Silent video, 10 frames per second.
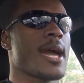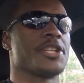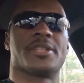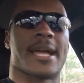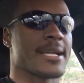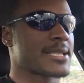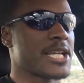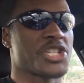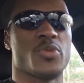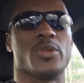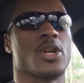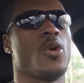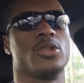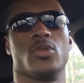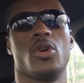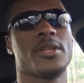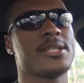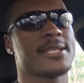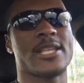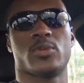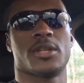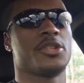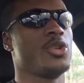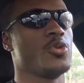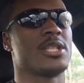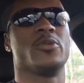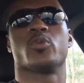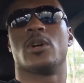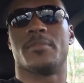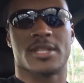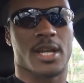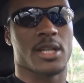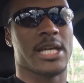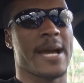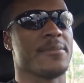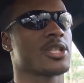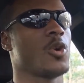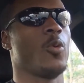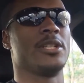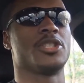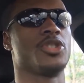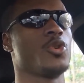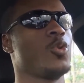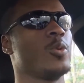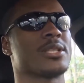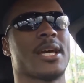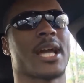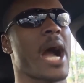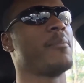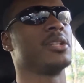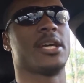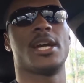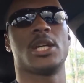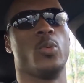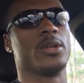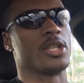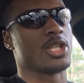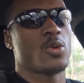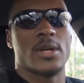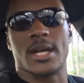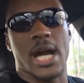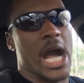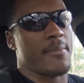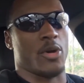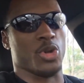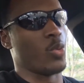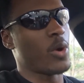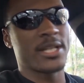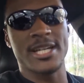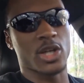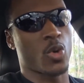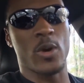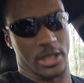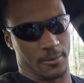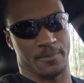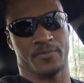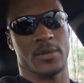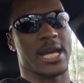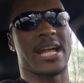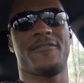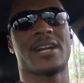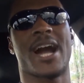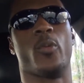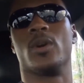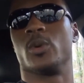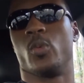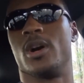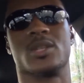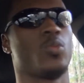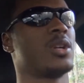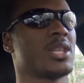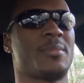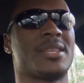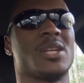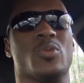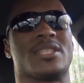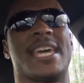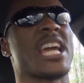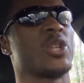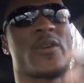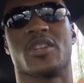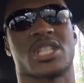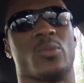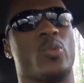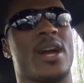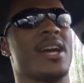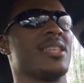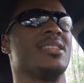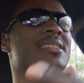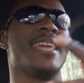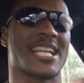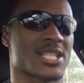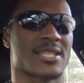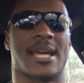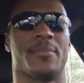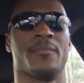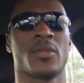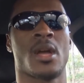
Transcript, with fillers: And like I said, she was going on all these dates with other dudes, and there was one particular episode where this dude was like, I'm gonna hit her with the two-hit combo, the one-hitter quitter. And I forgot what it was. One of them, I think, was taking her out somewhere, and then the next step